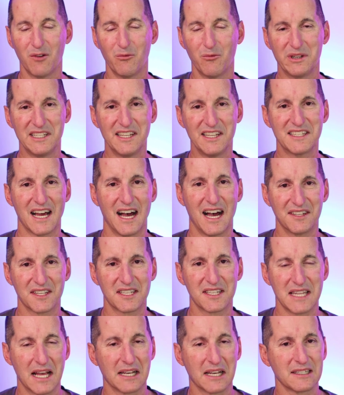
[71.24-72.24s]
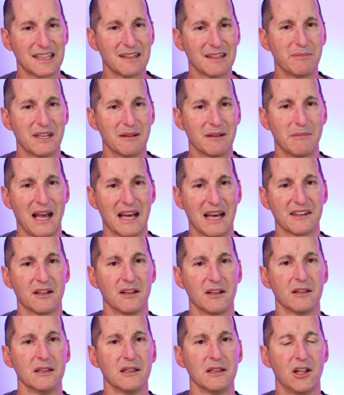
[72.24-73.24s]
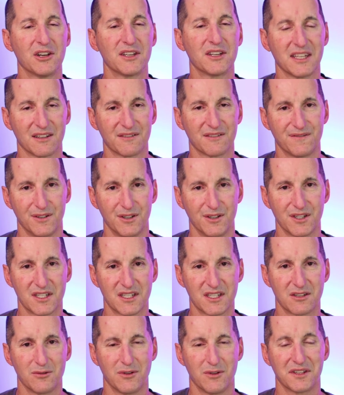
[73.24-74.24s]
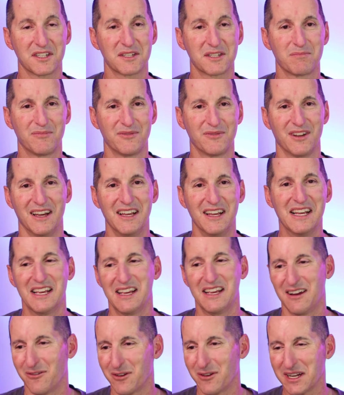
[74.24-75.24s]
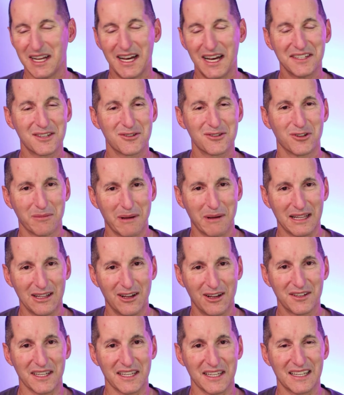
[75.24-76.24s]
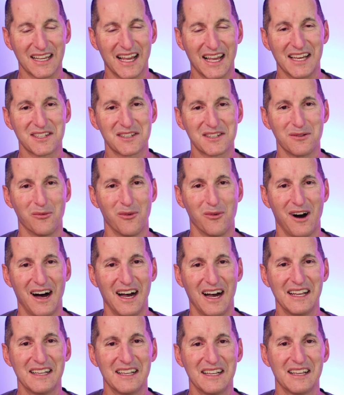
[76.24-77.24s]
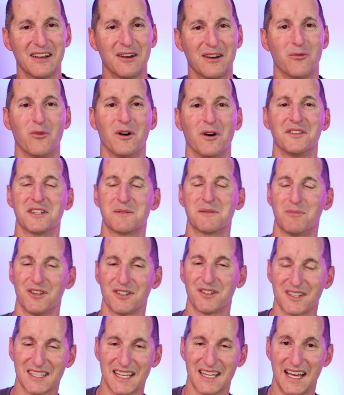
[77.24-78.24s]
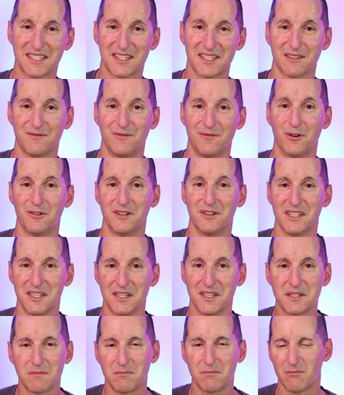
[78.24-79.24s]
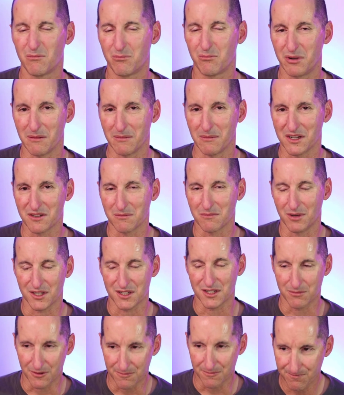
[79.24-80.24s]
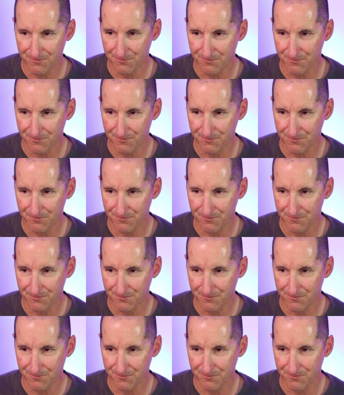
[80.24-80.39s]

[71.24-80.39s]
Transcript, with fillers: we need to understand a little bit about locking first. We're going to talk about locking as to why what this person is asking for is pretty much impossible.